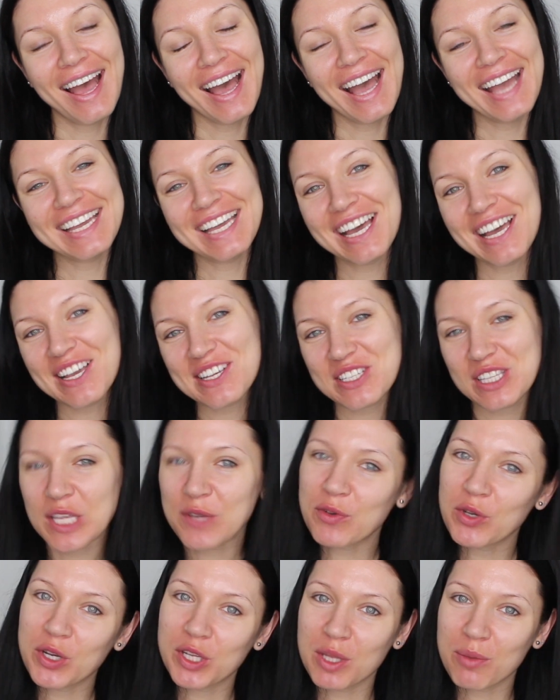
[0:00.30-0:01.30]
Hi guys,
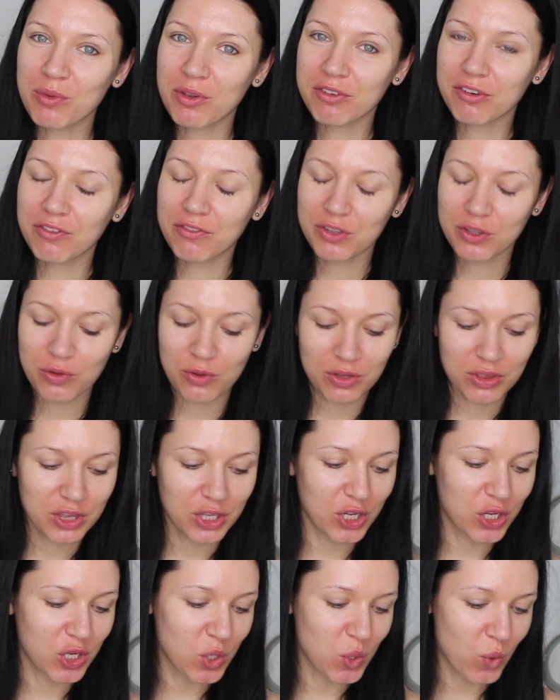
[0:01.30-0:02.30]
today we're going to be reviewing
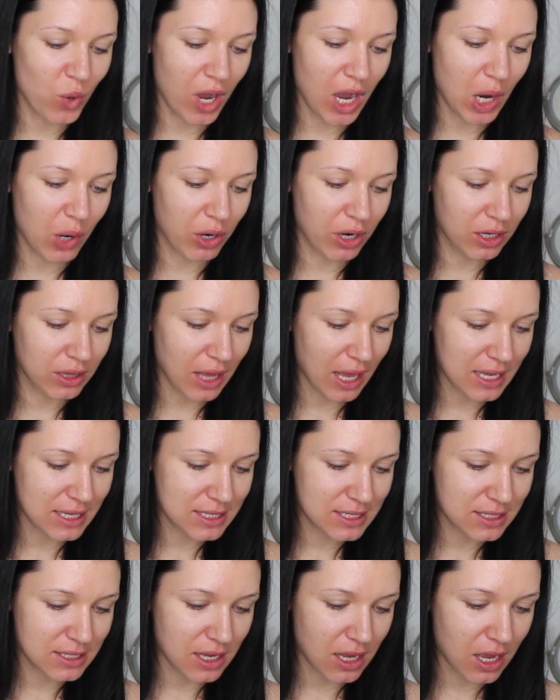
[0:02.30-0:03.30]
the new
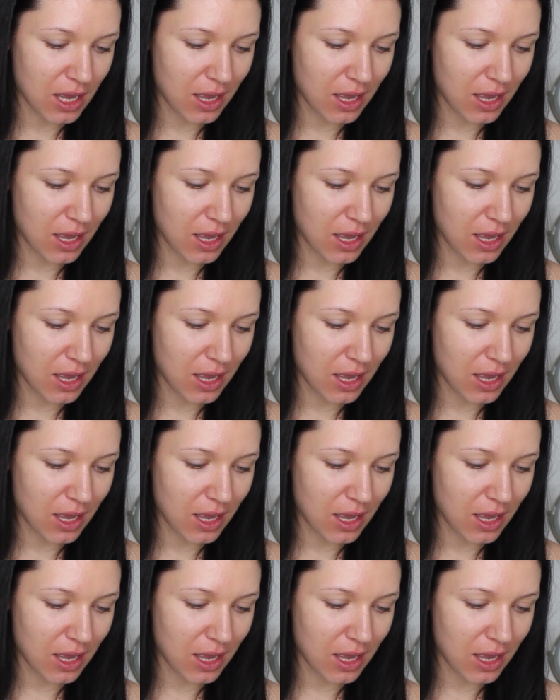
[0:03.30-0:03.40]
Hourglass